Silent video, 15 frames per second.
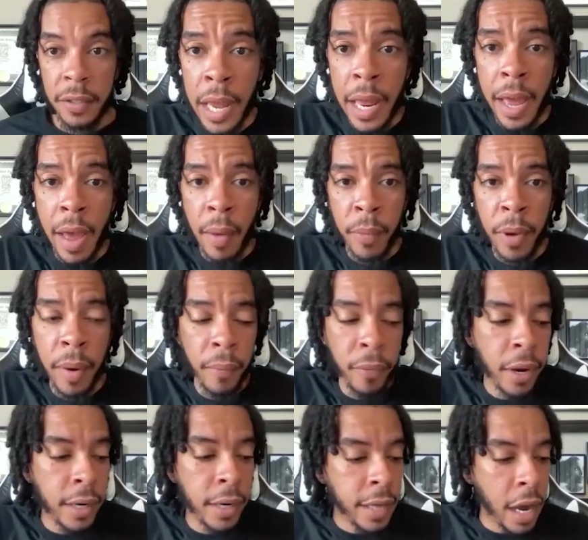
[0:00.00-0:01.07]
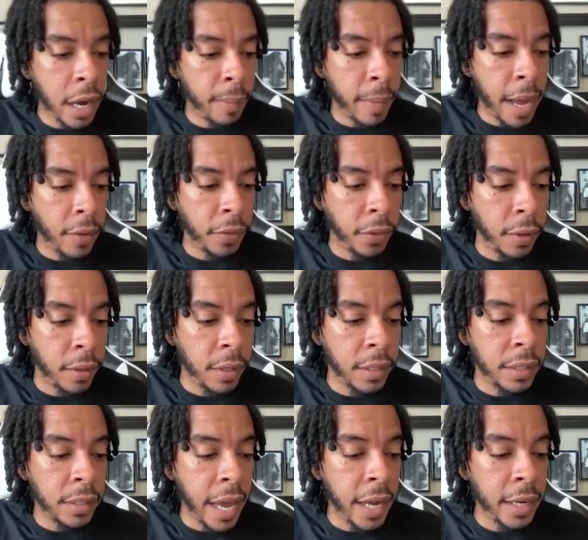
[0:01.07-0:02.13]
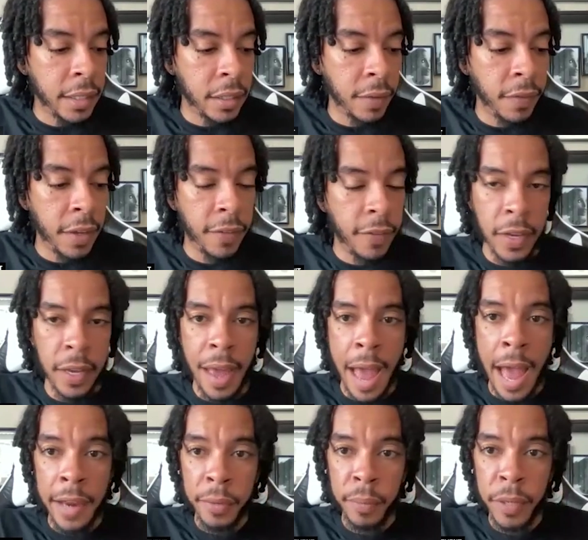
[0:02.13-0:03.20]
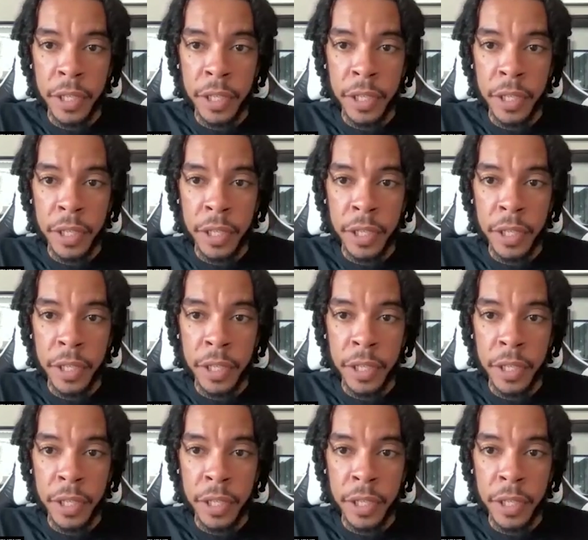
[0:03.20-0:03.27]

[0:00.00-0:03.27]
And we're going to talk about the stages of the event.